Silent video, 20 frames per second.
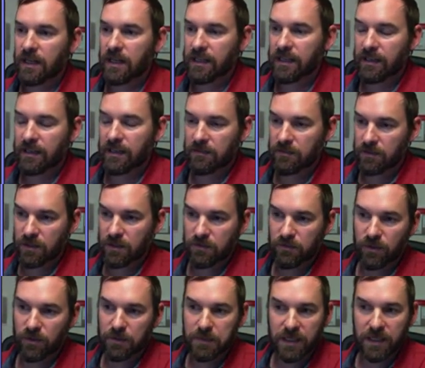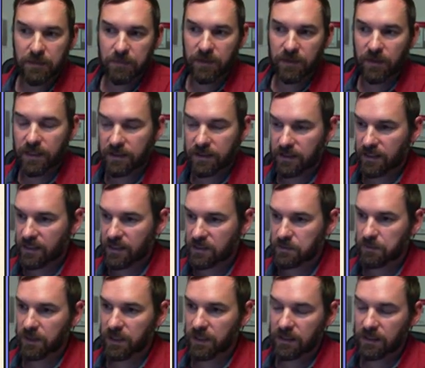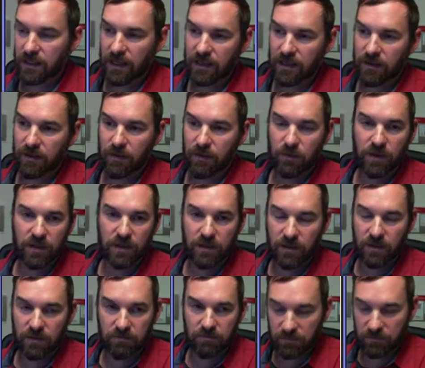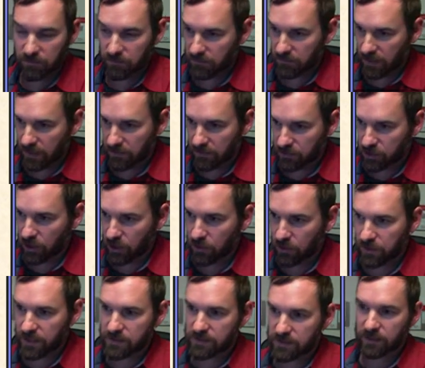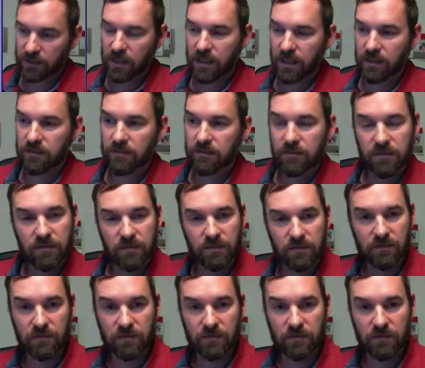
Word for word: I couldn't really manipulate these, but I, I wanted to kind of show these in, in